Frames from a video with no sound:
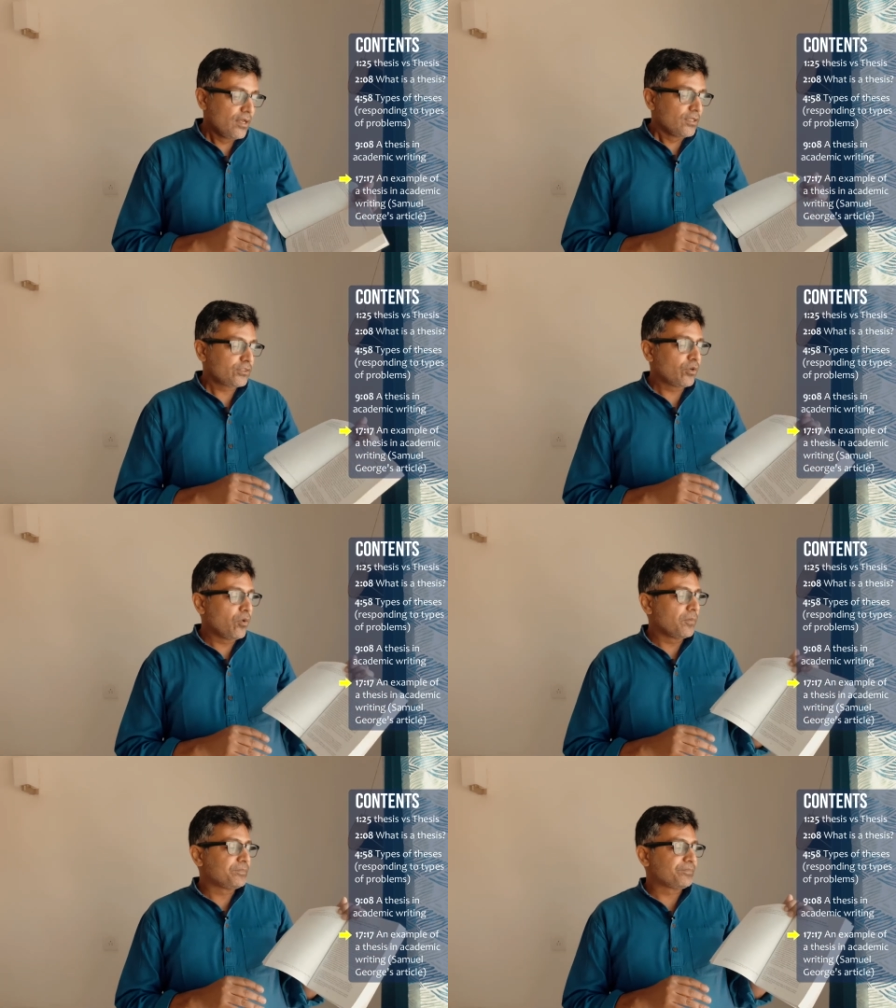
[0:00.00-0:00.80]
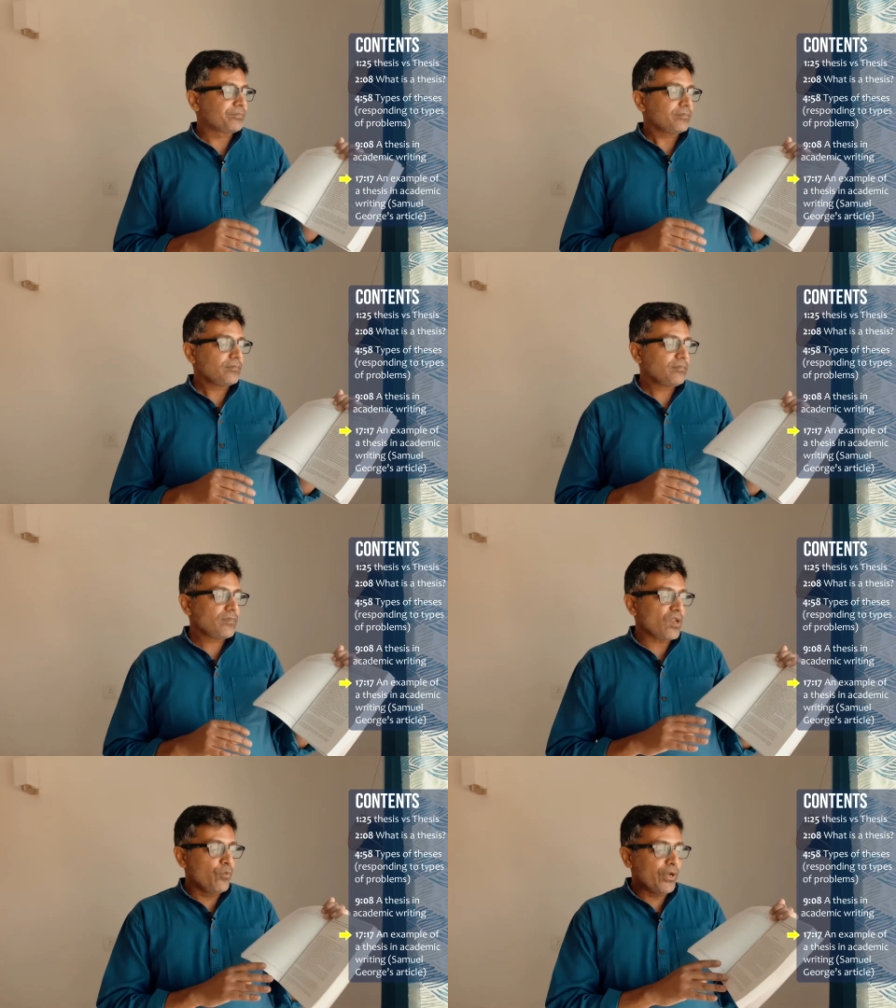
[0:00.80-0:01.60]
So
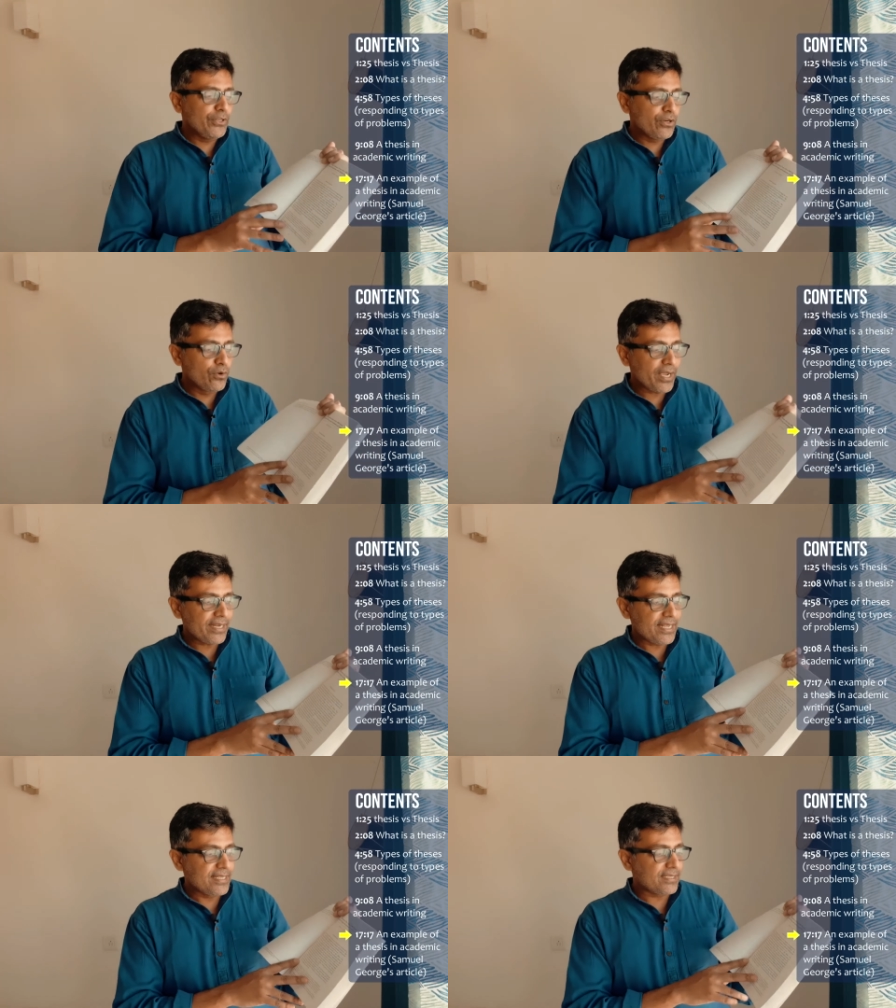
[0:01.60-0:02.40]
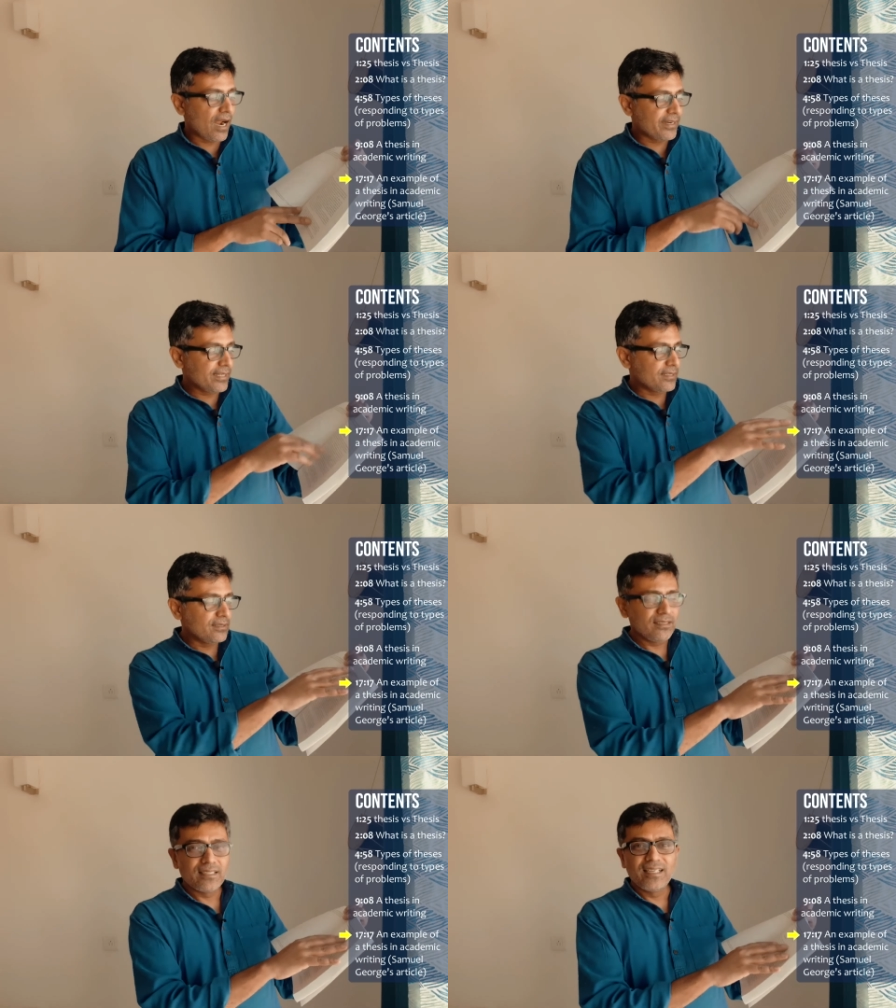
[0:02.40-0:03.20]
we're going to look at his
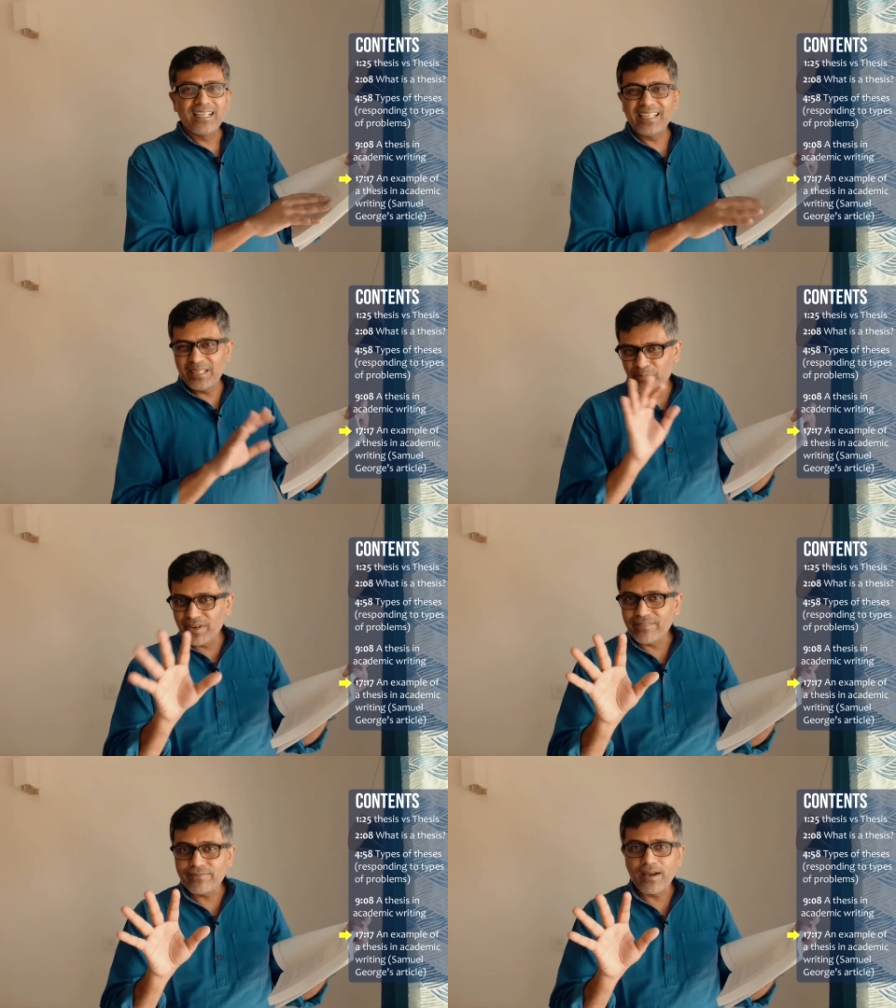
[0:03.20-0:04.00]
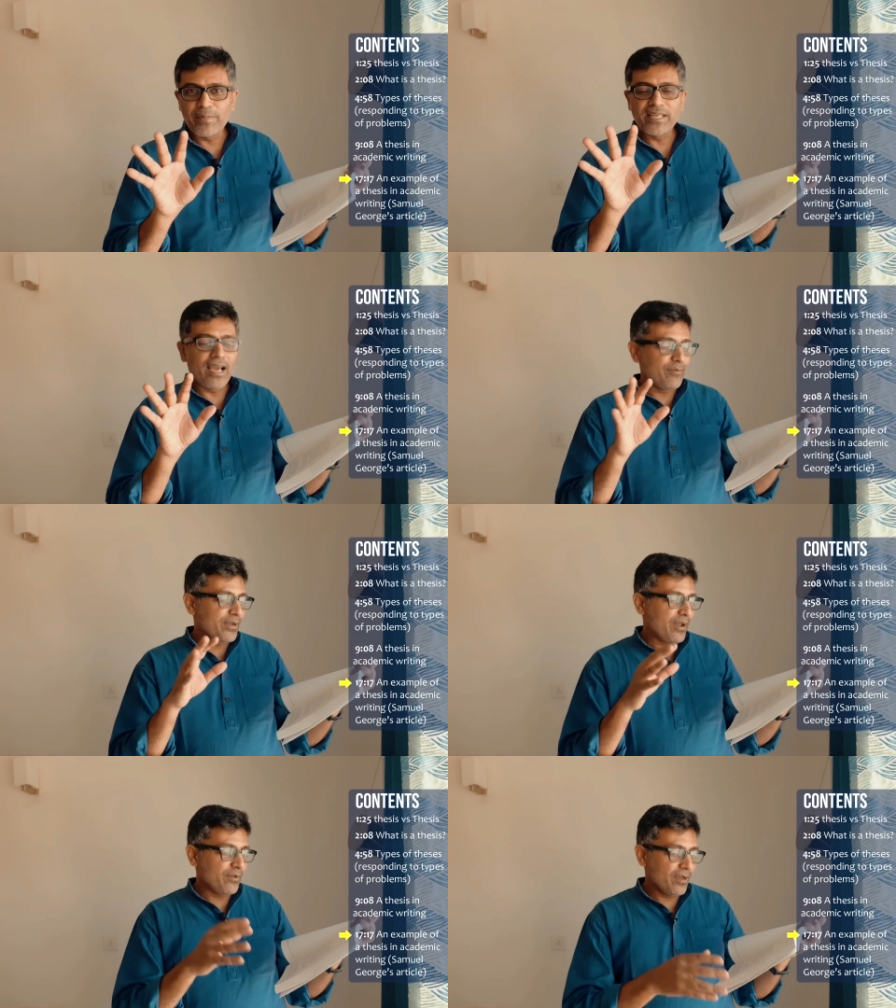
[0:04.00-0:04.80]
article in brief. I mean, I,
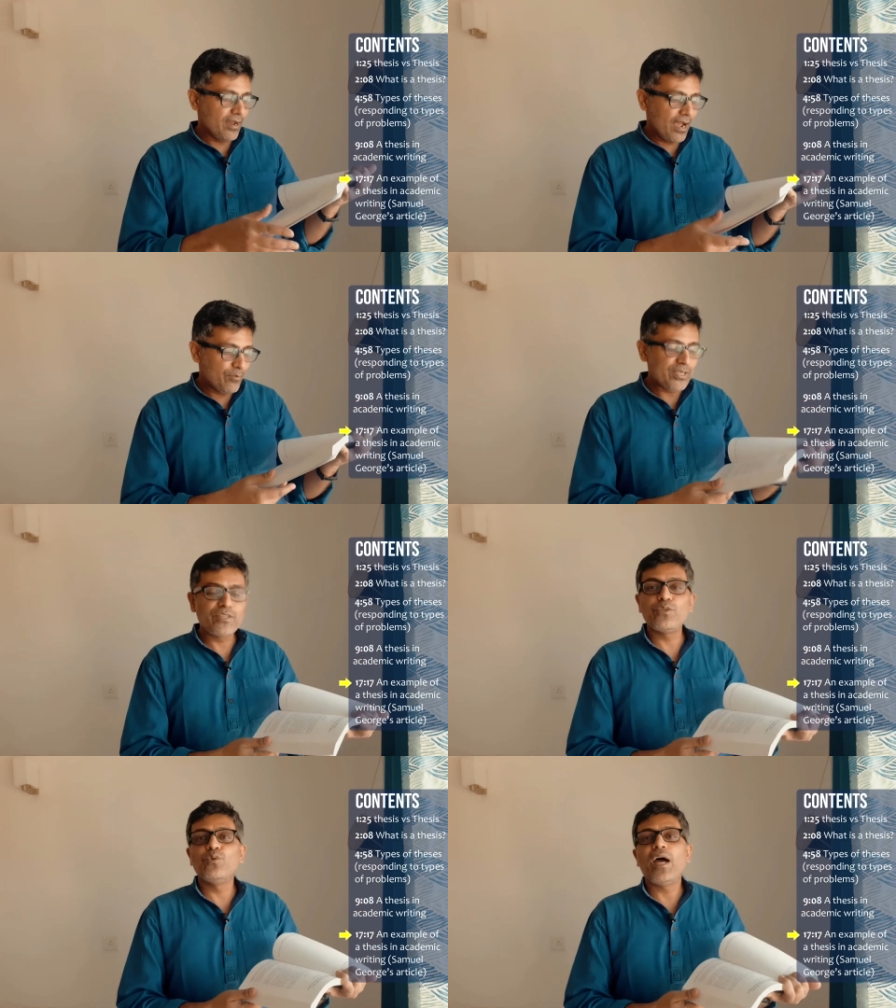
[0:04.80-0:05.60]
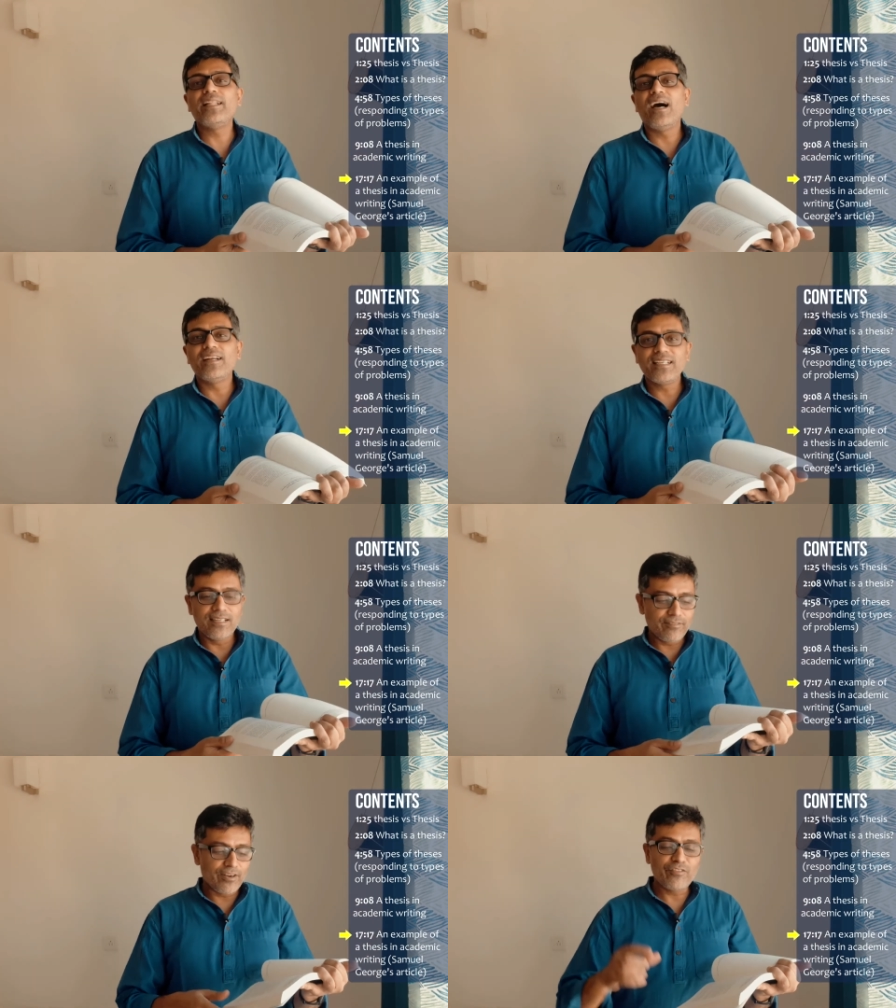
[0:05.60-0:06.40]
I, I, wish you had the article
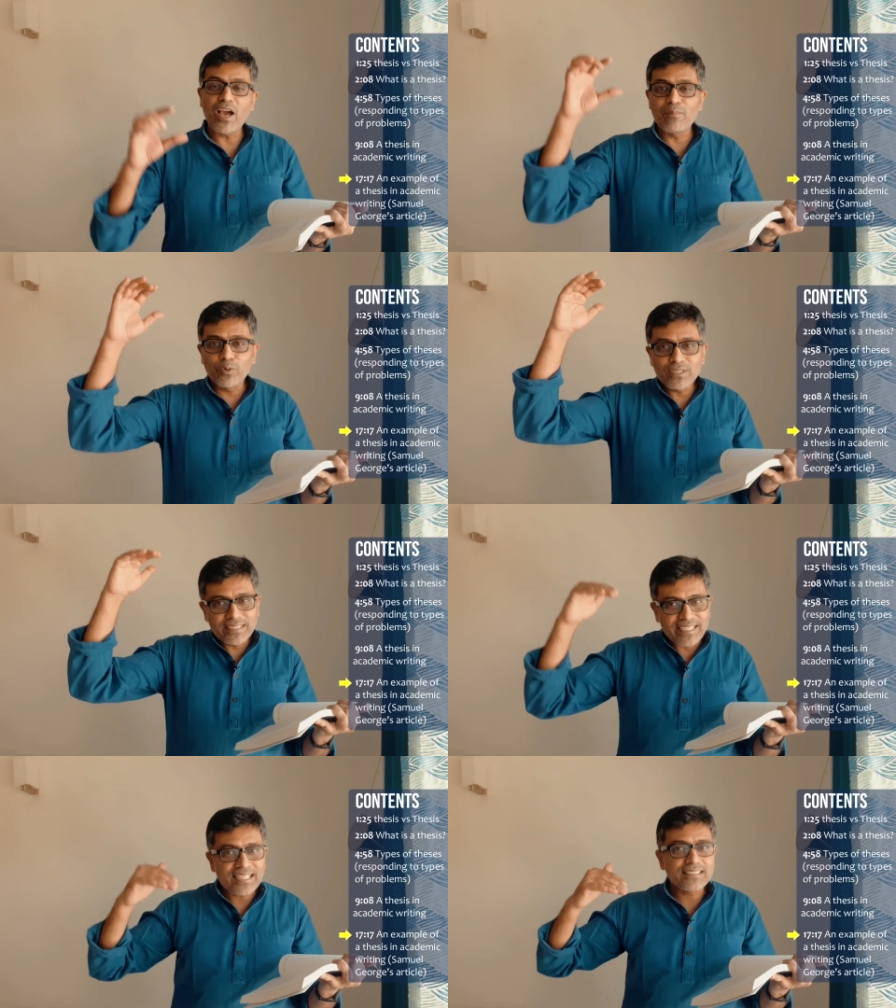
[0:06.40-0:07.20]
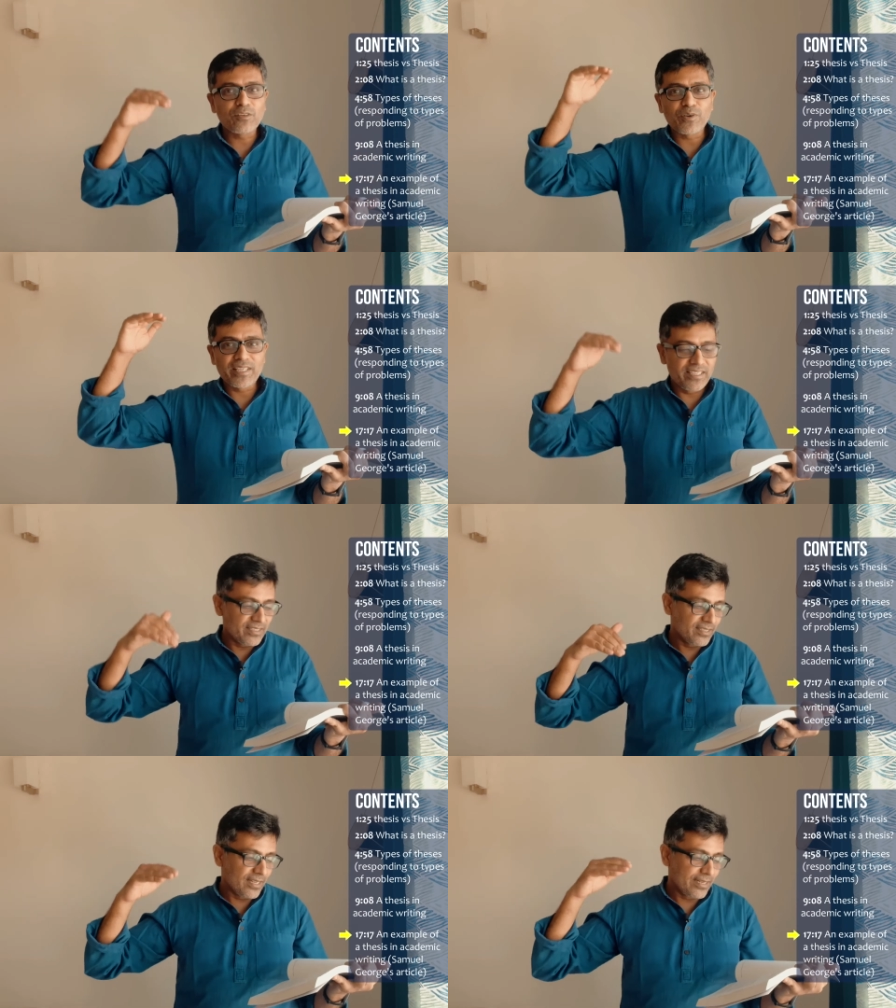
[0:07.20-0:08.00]
in front of you. I'll put the text over
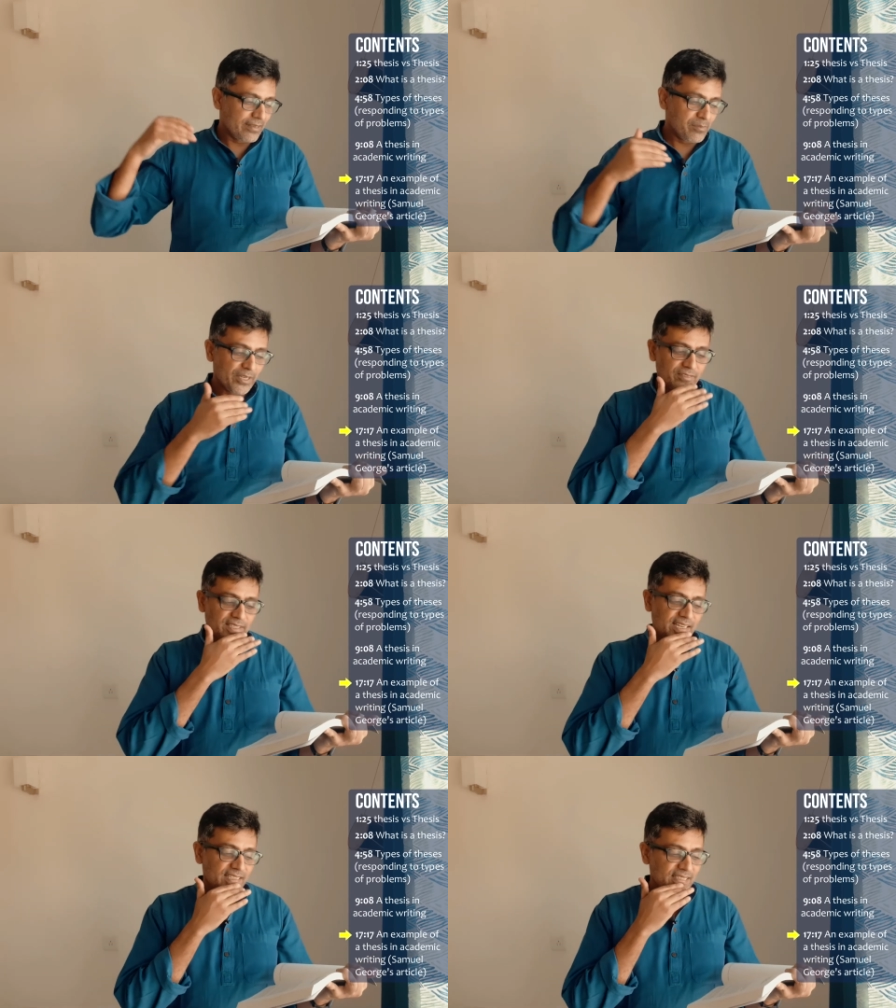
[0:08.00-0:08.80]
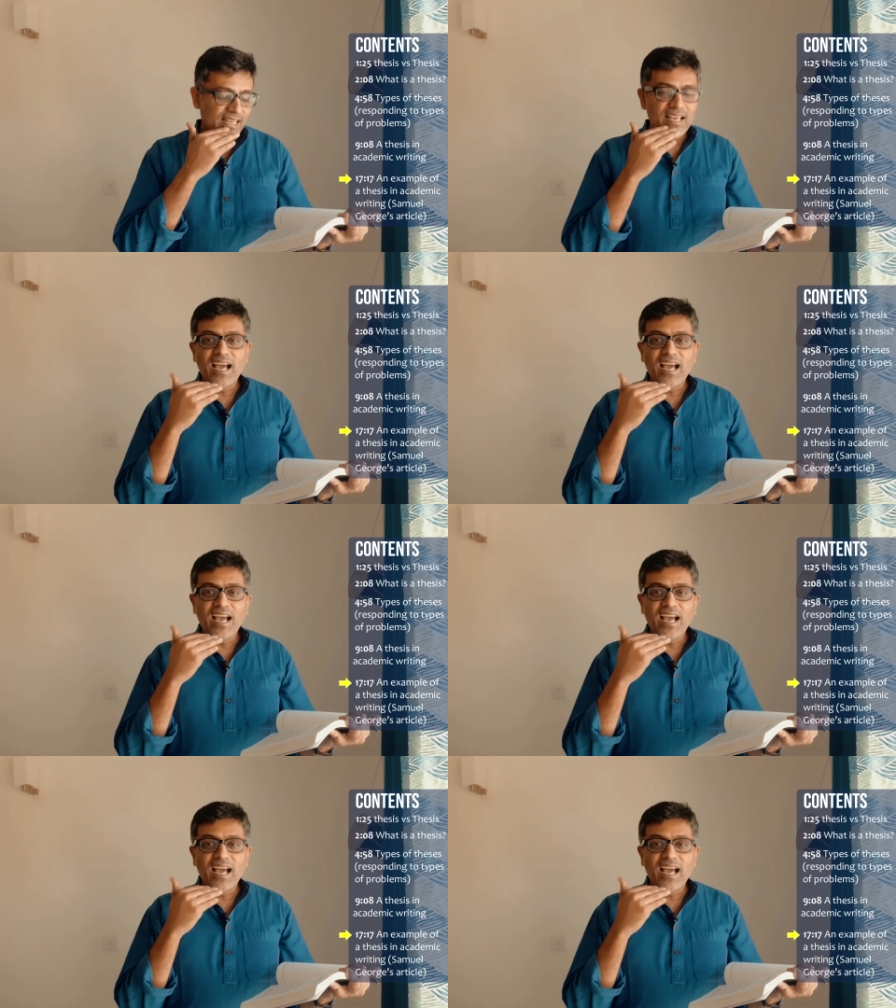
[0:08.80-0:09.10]
here, a little bit of the text.